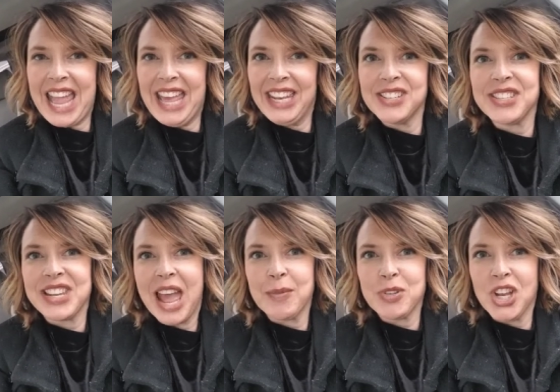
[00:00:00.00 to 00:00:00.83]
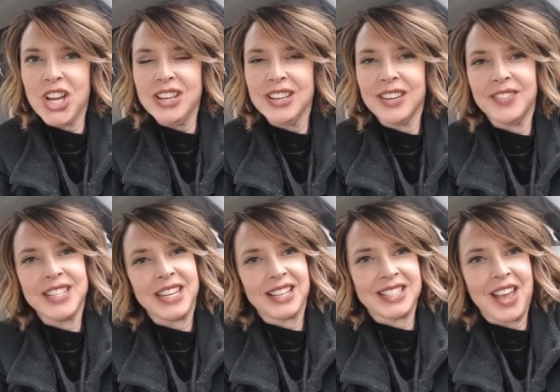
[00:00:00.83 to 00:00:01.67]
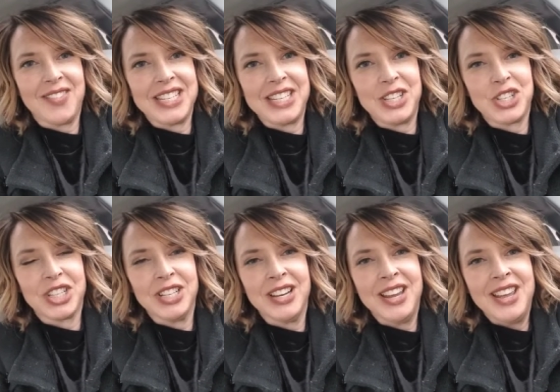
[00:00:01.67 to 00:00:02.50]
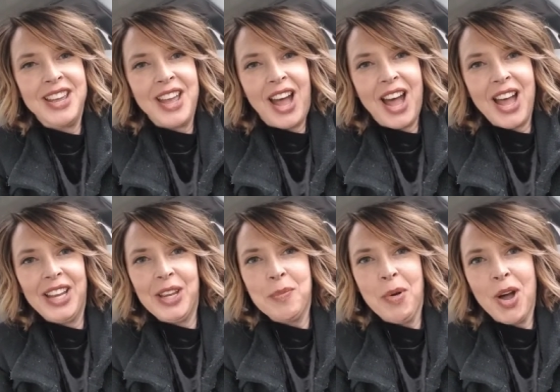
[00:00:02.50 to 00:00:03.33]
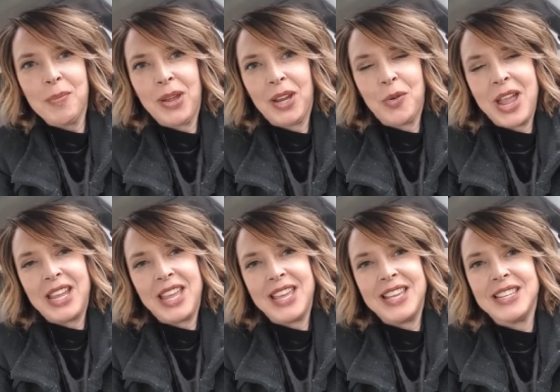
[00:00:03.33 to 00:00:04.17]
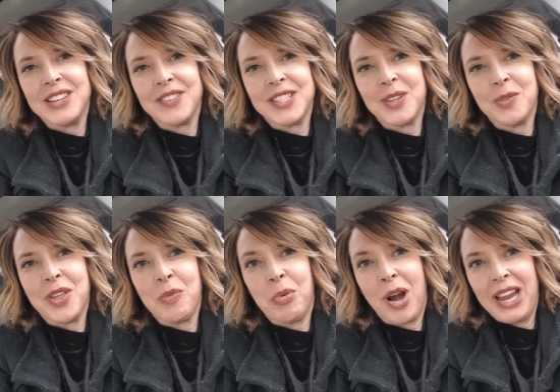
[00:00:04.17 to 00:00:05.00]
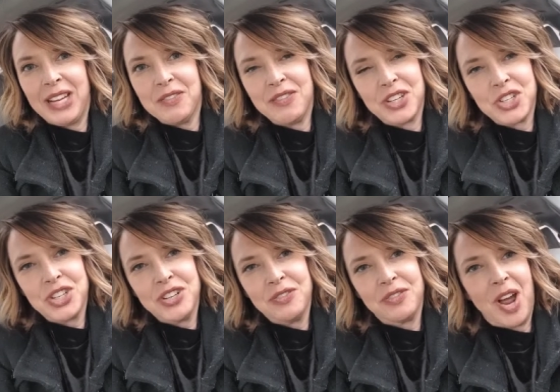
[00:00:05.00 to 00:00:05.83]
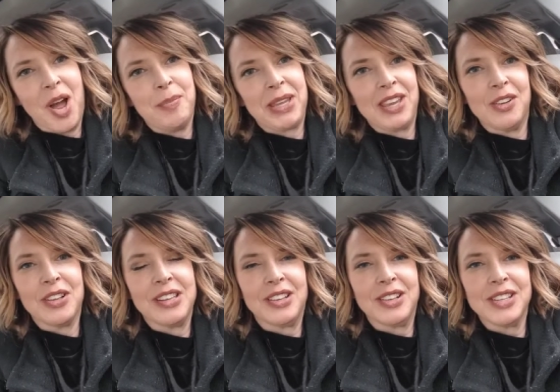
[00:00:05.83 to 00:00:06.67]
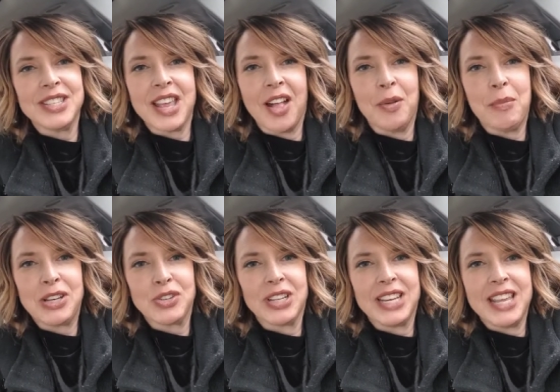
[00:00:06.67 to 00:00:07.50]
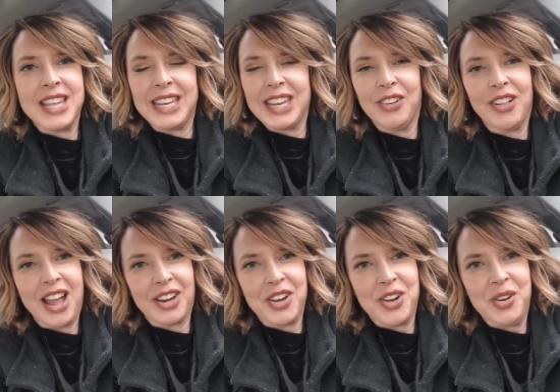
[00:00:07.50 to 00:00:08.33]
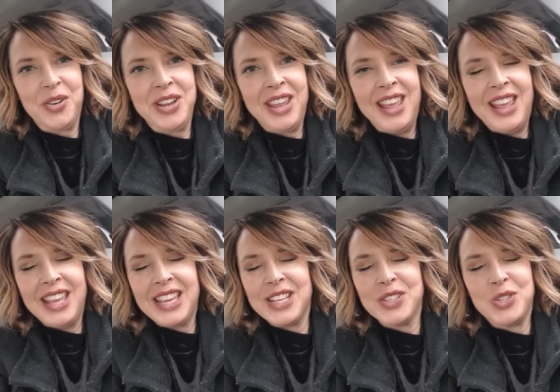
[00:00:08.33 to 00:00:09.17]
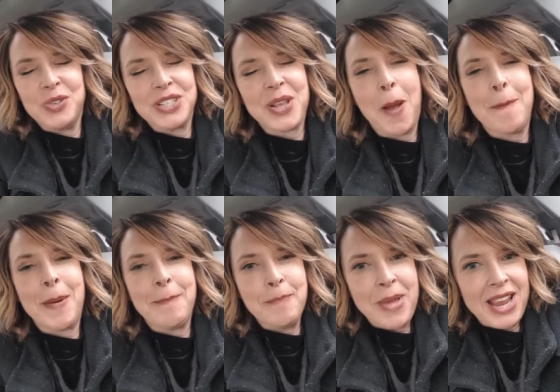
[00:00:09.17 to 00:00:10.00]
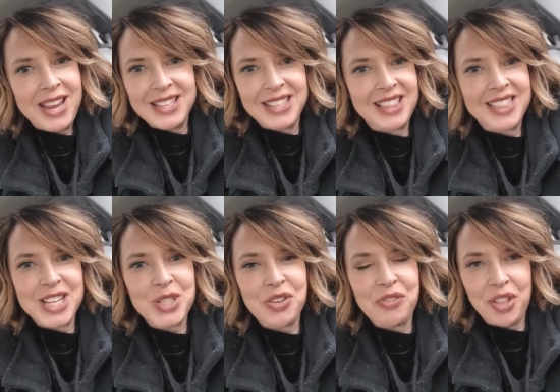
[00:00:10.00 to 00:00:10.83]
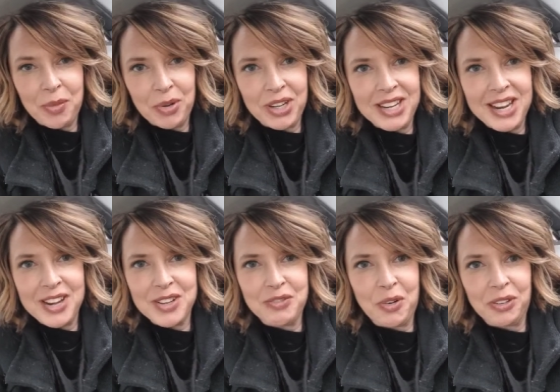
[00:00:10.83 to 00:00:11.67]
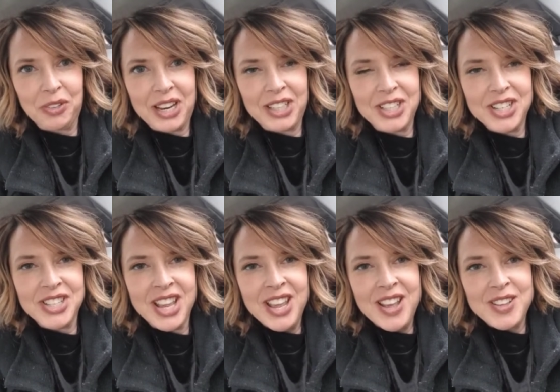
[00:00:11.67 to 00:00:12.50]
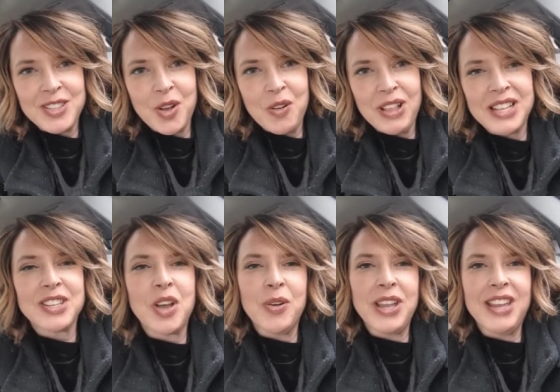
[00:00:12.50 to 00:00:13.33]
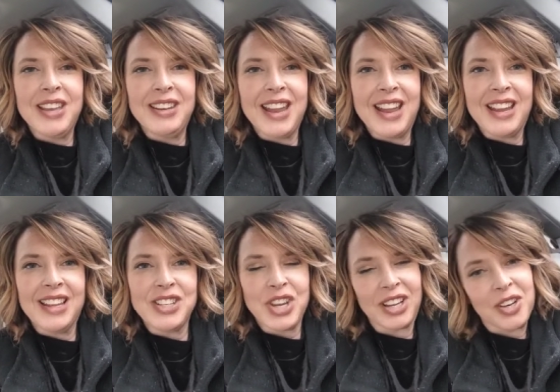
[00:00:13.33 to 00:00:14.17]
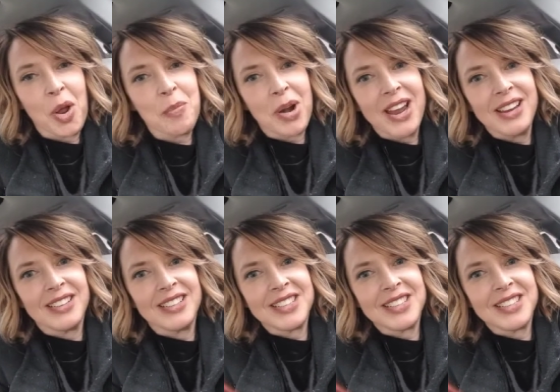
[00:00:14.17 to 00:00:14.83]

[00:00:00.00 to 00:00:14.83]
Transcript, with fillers: and a snapshot of a tech savvy teacher. I am on my way in to visit with Brian Fisher from Eagle Hills Elementary in Eagle, Idaho. He is doing some amazing things with Flipgrid and his fourth graders. So let's go in and check in on Brian and